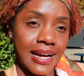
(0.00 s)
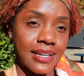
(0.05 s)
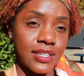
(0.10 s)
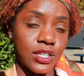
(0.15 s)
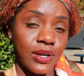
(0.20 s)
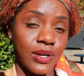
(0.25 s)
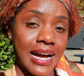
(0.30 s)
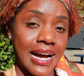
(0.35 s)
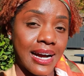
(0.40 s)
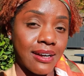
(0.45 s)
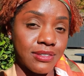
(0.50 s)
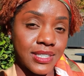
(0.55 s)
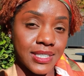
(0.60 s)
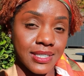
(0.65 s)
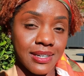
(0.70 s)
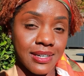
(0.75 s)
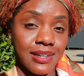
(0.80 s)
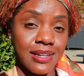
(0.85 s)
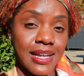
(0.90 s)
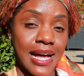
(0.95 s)
and you have
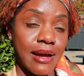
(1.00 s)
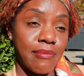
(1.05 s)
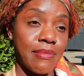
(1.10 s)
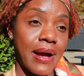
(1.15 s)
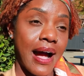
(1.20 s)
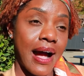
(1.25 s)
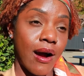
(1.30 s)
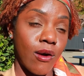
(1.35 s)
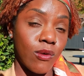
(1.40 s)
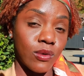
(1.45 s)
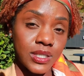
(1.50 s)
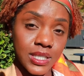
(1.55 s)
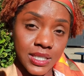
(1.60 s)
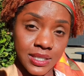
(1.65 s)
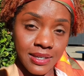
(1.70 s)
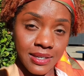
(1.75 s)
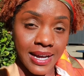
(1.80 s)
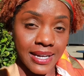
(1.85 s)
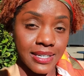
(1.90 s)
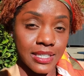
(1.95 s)
to climb out,
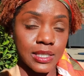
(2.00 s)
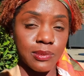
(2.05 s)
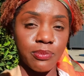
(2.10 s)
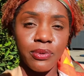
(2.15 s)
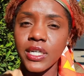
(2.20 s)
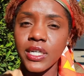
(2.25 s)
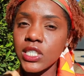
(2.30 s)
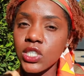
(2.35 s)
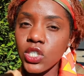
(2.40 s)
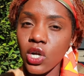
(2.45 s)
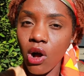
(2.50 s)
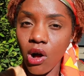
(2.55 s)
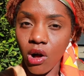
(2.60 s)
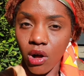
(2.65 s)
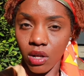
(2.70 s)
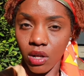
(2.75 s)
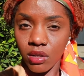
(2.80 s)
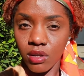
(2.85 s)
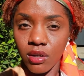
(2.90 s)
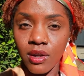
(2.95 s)
and it's pretty
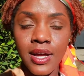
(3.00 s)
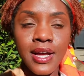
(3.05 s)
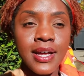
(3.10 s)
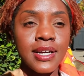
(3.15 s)
tall.